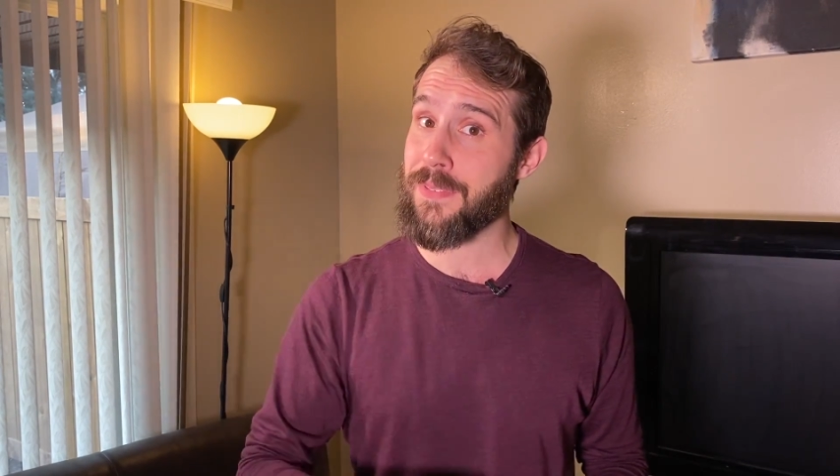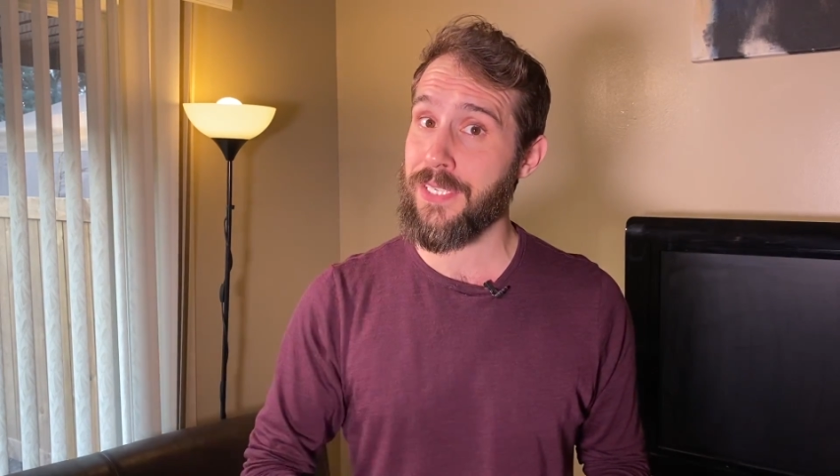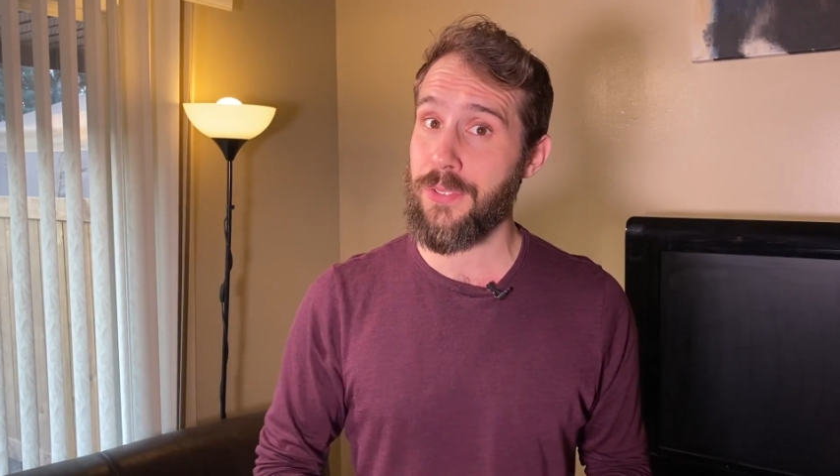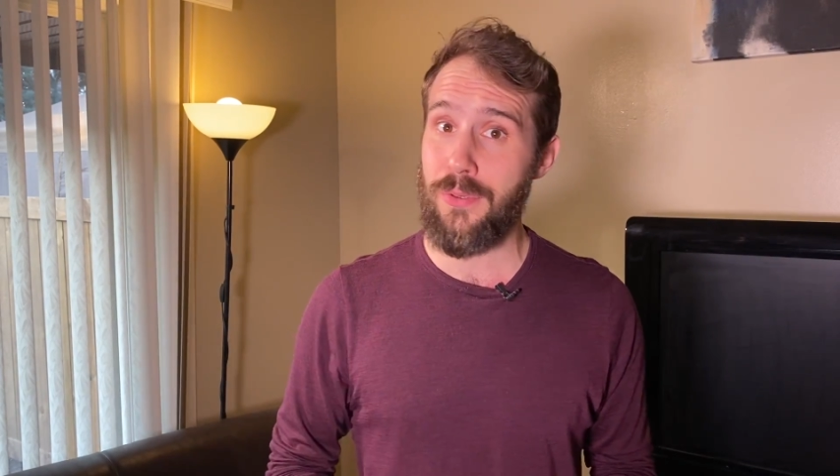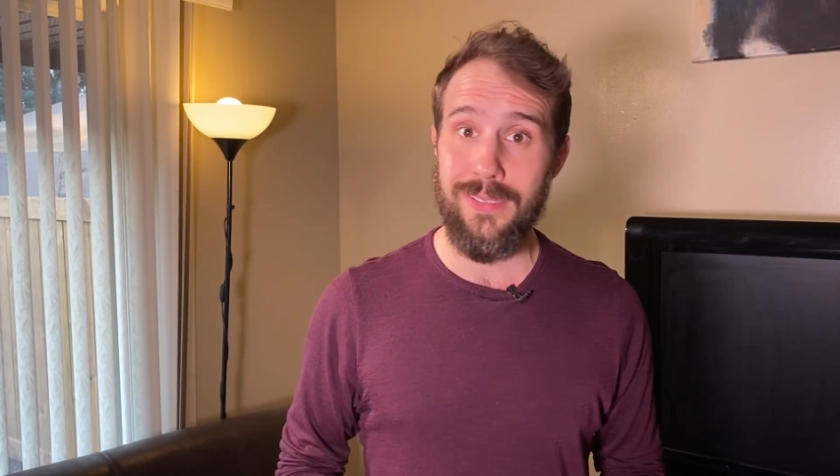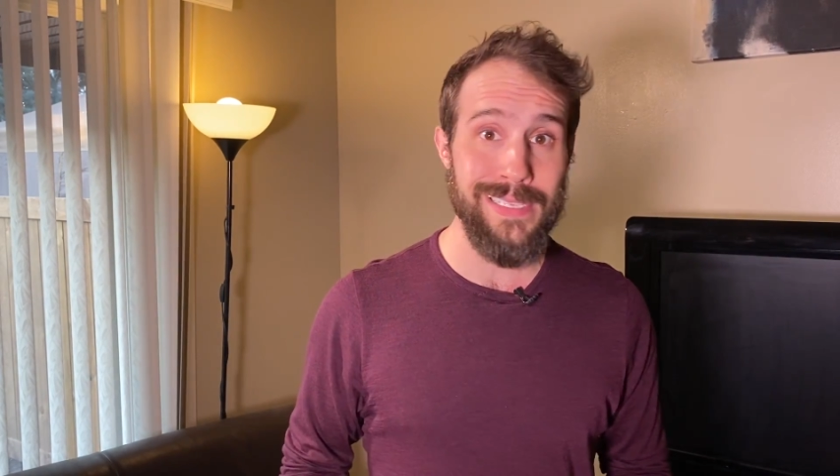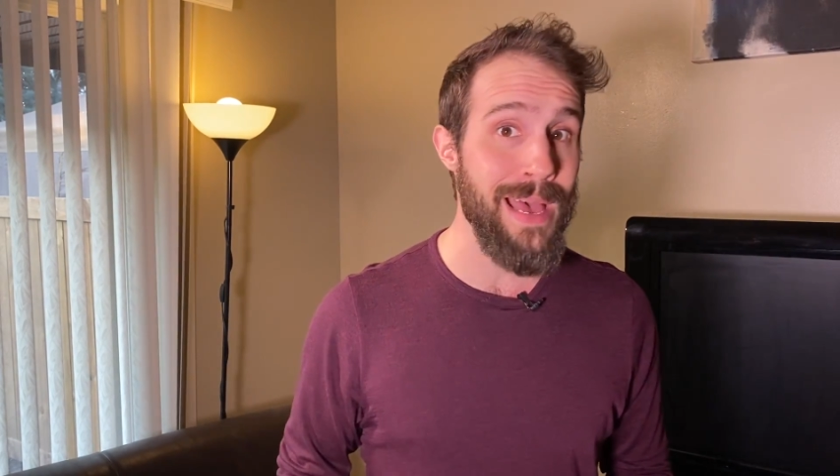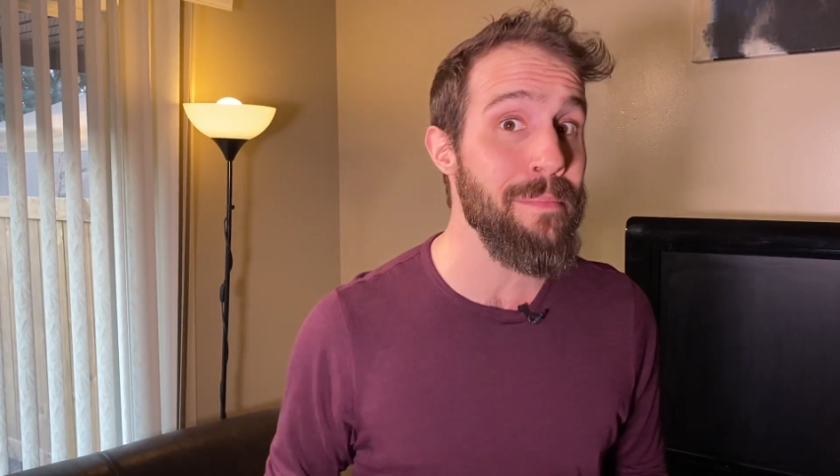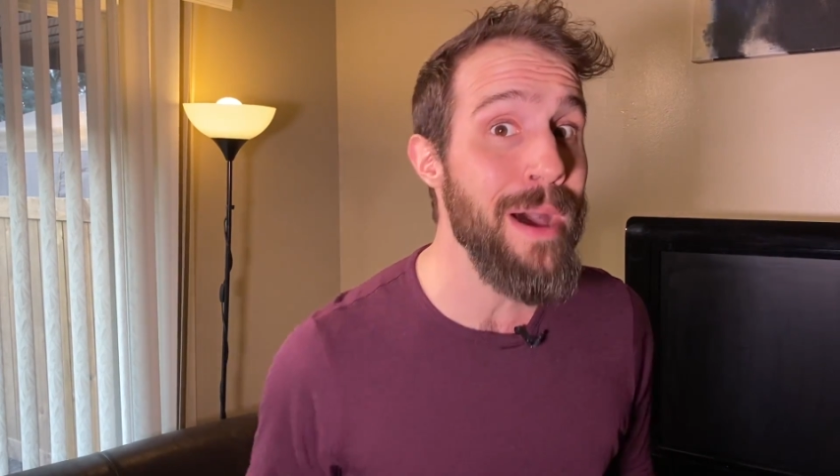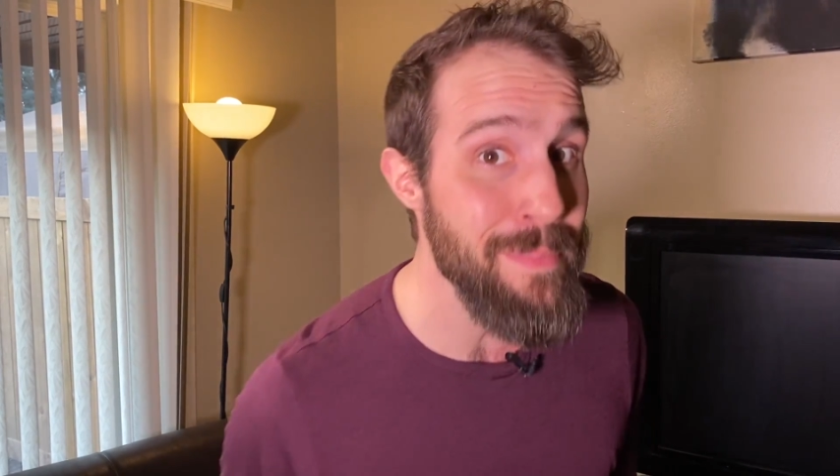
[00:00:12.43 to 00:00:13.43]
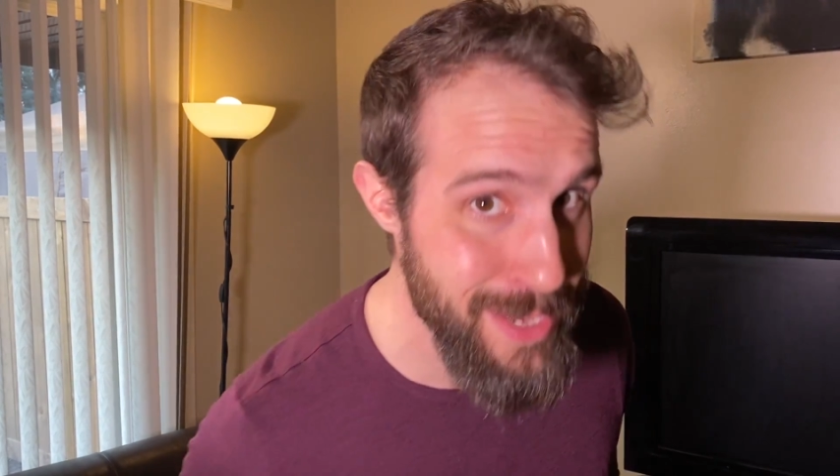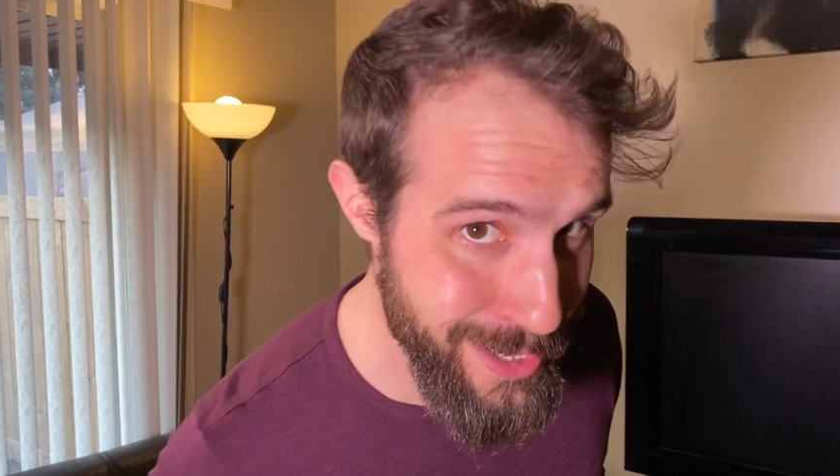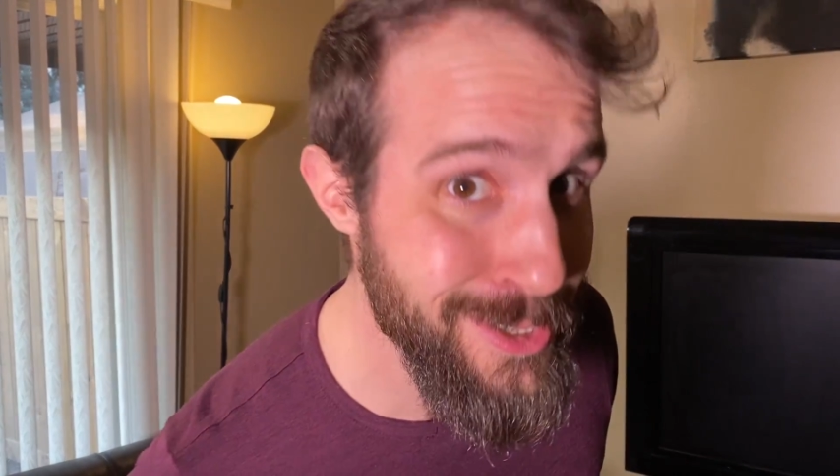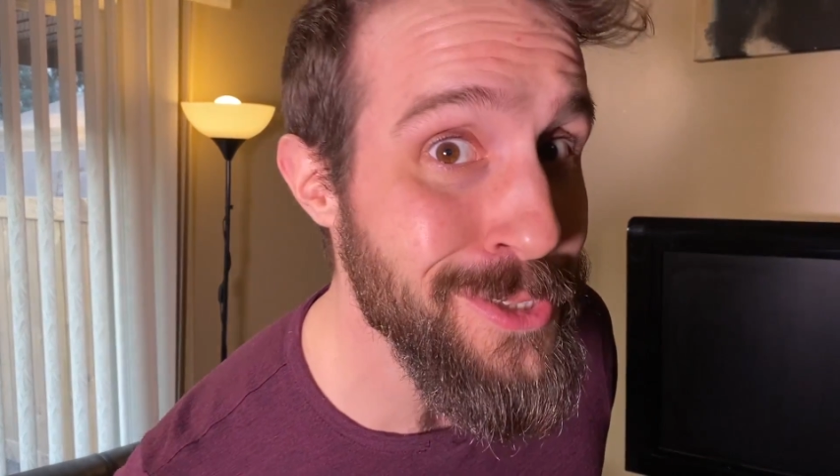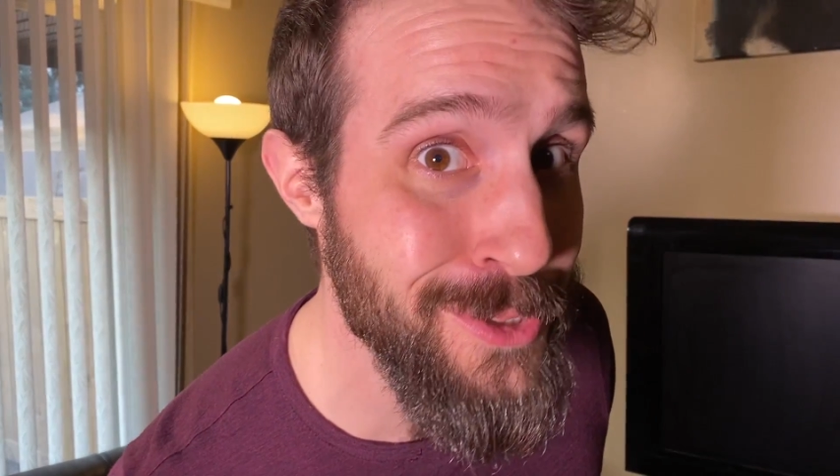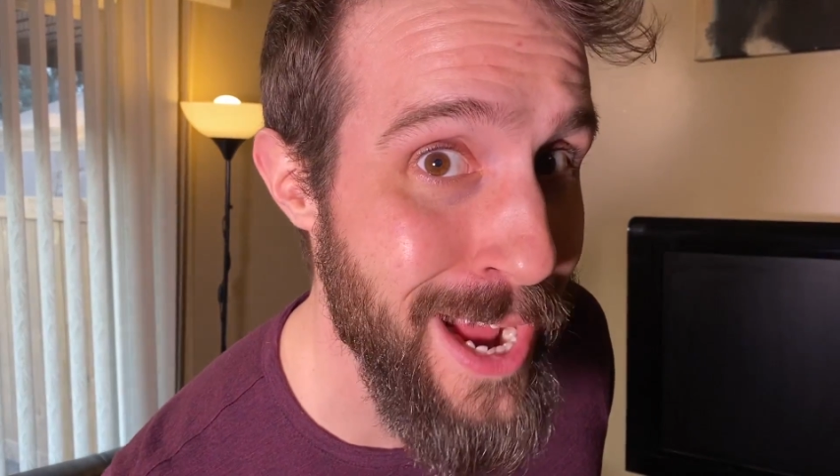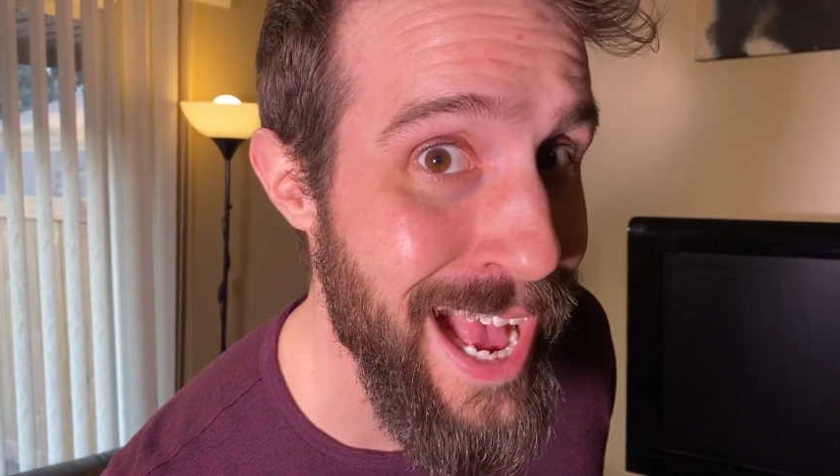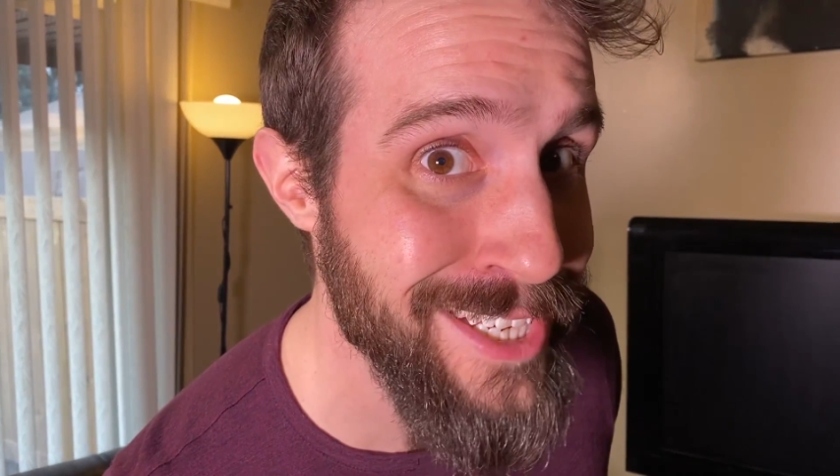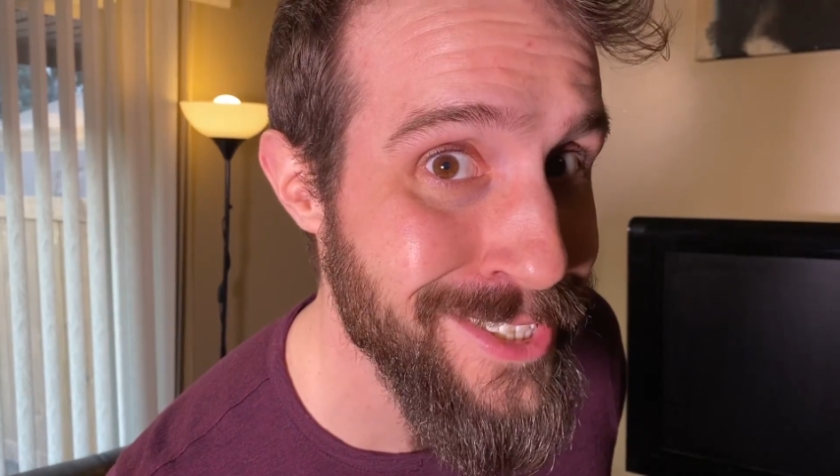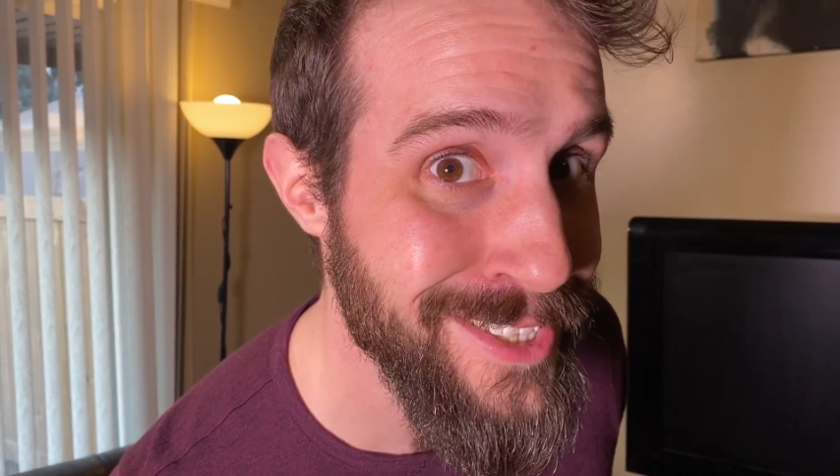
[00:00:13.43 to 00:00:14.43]
and tools that might be in your
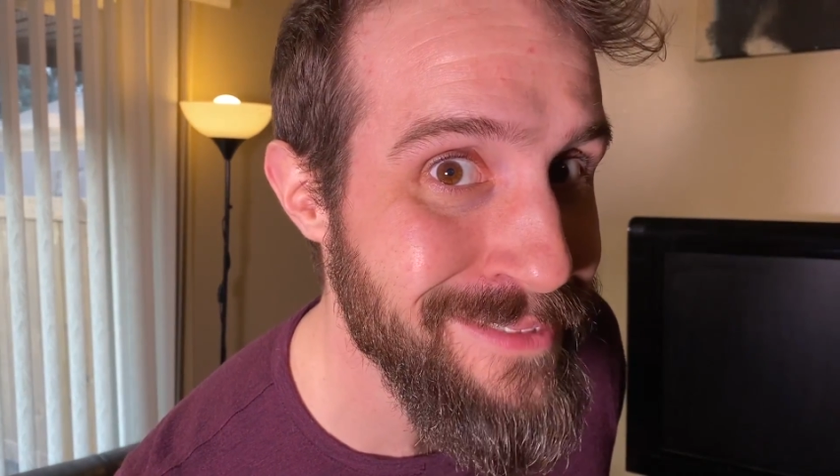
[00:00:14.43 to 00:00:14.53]
trash.